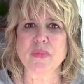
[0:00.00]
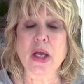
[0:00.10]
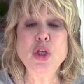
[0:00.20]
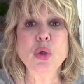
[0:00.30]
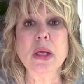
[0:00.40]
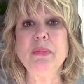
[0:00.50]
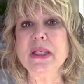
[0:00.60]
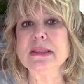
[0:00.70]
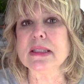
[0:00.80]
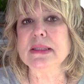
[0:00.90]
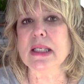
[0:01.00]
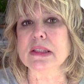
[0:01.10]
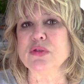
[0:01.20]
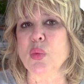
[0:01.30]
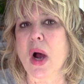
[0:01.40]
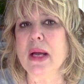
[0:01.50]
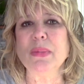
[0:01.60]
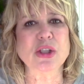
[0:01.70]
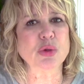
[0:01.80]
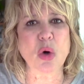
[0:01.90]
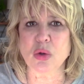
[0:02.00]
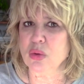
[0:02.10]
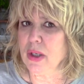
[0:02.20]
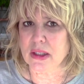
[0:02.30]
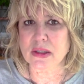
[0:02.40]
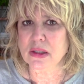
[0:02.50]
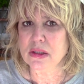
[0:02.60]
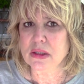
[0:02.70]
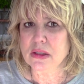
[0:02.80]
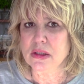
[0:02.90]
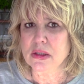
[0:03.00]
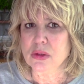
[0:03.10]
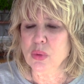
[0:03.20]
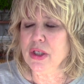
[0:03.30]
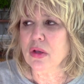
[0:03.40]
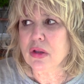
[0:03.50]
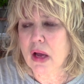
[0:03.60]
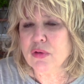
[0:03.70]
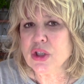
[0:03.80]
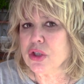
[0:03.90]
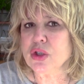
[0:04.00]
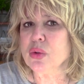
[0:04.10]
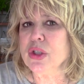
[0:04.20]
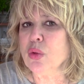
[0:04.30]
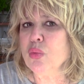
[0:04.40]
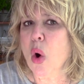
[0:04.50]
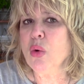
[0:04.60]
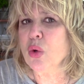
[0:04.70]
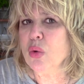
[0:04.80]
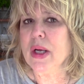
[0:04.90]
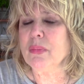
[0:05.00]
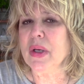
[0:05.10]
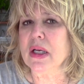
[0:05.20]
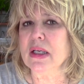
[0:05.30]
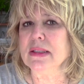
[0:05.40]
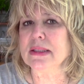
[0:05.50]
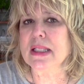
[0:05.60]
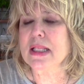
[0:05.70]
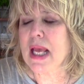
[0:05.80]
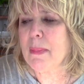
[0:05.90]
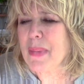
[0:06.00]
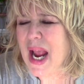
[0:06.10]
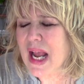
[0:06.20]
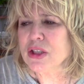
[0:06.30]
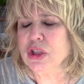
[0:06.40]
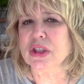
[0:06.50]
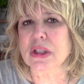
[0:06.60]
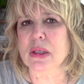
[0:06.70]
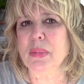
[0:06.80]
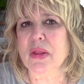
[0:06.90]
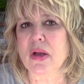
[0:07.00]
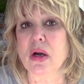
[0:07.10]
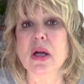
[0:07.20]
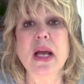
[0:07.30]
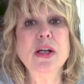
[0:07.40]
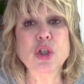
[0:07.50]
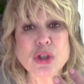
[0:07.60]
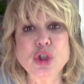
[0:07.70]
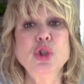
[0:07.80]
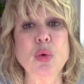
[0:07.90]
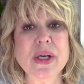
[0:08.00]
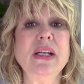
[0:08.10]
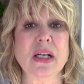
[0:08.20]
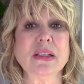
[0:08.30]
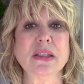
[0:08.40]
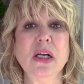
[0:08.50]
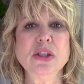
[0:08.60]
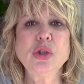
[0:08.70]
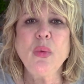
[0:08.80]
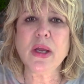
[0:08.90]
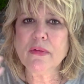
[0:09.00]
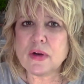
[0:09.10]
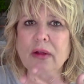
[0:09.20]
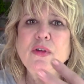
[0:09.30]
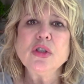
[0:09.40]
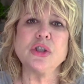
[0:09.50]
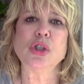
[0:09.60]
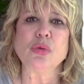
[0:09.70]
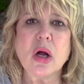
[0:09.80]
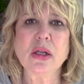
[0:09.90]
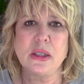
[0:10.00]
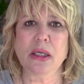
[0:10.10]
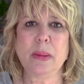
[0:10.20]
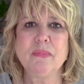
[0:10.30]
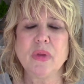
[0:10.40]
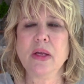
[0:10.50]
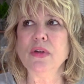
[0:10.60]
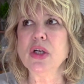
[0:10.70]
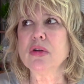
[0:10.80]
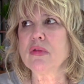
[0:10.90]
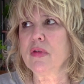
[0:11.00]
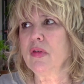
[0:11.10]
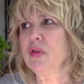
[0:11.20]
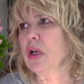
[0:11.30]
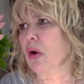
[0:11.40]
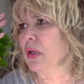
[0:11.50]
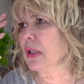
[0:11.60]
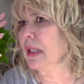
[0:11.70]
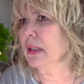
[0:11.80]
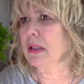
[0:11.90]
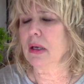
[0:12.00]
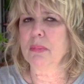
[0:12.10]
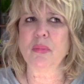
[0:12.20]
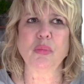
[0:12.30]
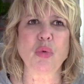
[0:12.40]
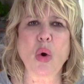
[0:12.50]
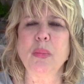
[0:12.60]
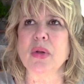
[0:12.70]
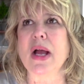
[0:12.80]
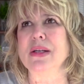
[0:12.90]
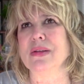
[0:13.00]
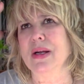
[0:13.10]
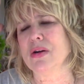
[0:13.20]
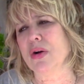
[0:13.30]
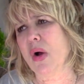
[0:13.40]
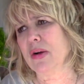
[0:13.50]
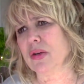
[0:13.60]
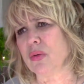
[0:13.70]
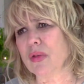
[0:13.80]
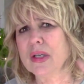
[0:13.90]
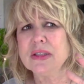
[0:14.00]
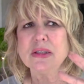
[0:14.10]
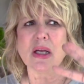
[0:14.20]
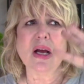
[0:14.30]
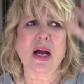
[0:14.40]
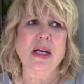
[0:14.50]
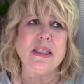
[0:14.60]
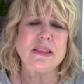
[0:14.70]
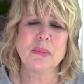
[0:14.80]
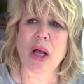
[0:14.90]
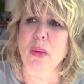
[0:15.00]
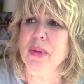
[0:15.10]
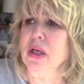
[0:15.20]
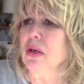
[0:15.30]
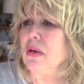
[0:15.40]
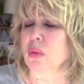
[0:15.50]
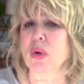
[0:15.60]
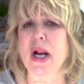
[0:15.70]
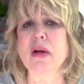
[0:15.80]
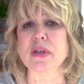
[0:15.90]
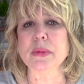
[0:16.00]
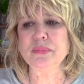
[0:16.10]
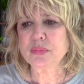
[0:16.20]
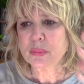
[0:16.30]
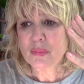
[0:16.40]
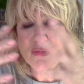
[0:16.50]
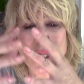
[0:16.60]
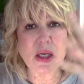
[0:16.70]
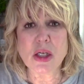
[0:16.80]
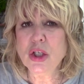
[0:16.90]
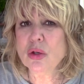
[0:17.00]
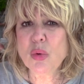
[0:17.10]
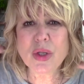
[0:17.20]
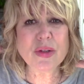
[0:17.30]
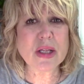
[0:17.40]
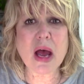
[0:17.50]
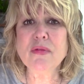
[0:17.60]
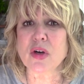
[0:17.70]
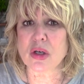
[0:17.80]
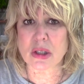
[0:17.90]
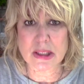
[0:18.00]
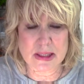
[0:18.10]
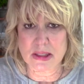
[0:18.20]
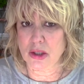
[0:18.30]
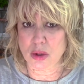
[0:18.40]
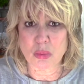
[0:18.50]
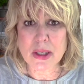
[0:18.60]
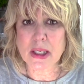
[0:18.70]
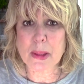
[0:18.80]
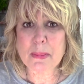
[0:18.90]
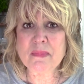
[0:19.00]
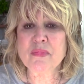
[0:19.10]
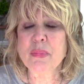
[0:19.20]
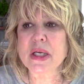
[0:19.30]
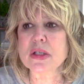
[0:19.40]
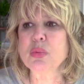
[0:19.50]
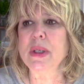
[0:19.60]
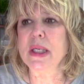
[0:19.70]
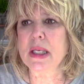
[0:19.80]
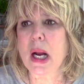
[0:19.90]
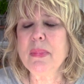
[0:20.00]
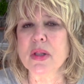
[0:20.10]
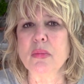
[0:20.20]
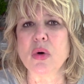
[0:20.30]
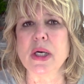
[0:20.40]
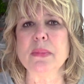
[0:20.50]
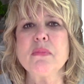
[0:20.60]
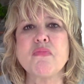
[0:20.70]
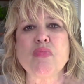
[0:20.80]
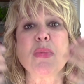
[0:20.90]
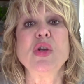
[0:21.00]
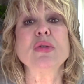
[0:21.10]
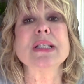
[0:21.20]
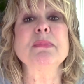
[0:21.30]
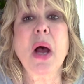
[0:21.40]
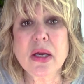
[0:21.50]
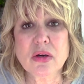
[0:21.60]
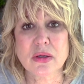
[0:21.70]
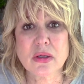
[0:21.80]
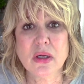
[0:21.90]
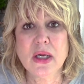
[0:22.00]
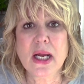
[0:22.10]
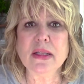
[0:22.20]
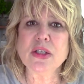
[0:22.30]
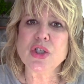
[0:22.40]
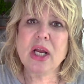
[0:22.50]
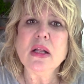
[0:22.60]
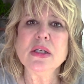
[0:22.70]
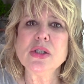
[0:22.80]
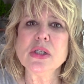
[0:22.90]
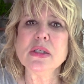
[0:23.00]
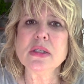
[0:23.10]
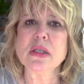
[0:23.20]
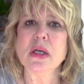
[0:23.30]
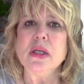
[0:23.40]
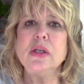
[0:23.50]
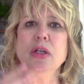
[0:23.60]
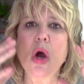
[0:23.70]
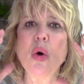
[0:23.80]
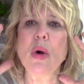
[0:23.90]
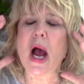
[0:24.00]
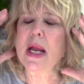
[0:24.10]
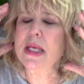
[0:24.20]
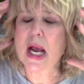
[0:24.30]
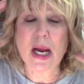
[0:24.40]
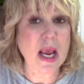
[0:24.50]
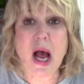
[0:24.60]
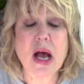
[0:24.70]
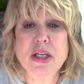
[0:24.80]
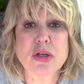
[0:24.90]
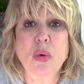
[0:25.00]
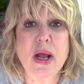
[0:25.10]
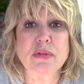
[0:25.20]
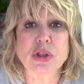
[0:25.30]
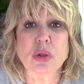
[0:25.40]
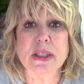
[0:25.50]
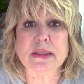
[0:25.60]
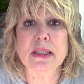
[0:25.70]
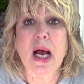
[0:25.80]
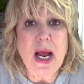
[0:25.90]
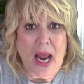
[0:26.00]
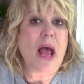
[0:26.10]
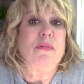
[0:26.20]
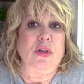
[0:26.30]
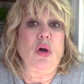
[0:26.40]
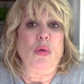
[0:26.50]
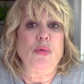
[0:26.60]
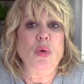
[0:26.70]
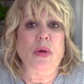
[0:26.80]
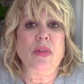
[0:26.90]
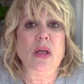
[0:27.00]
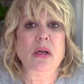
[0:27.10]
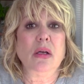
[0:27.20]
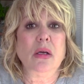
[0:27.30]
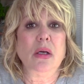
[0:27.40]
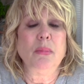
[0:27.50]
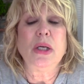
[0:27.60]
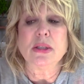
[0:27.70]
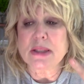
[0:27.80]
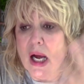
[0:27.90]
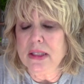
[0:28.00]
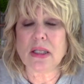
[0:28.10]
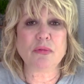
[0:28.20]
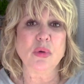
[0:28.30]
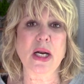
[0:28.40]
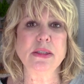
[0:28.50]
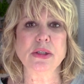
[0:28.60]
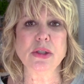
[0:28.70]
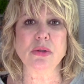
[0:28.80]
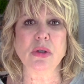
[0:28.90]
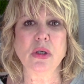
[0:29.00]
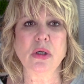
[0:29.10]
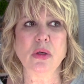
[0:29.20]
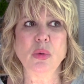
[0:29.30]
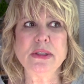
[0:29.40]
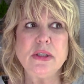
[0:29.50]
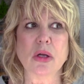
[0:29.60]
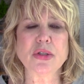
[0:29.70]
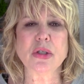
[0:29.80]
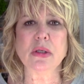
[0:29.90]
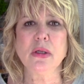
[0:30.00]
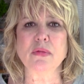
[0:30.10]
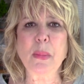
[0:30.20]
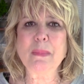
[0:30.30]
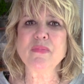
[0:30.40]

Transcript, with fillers: And you can be successful. Why? Because you won't quit. When you love what you're doing, you won't quit, because that passion's going to be there and you're enjoying it. So even if you're struggling, even if you know you hit a roadblock and you're like, I don't know how to do this, I need some help here and whatever, you will never consider quitting. Because when you get up in the morning, you're inspired. And the challenge is, you know, I, yeah, yeah, you don't have a choice. I have to go through with it because I love what I do. What's the alternative?